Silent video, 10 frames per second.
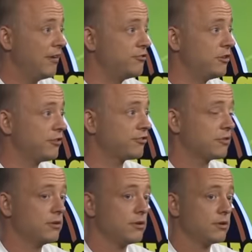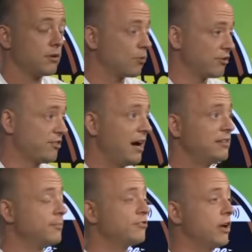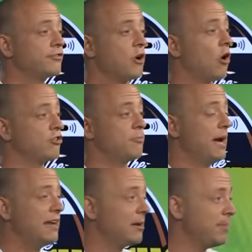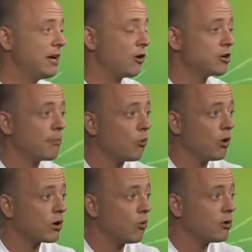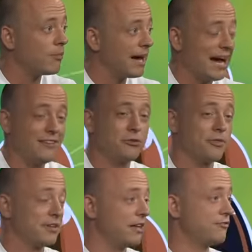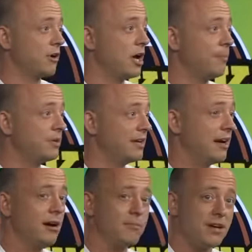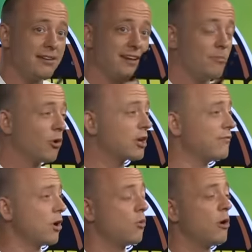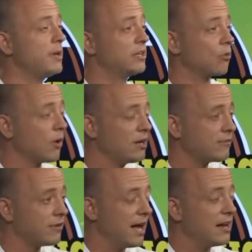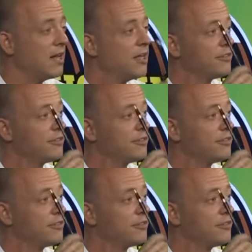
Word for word: have just resigned themselves to Arch Manning being our number one quarterback. I still think that's very up in the air. Dante Moore could very well be in the running for that.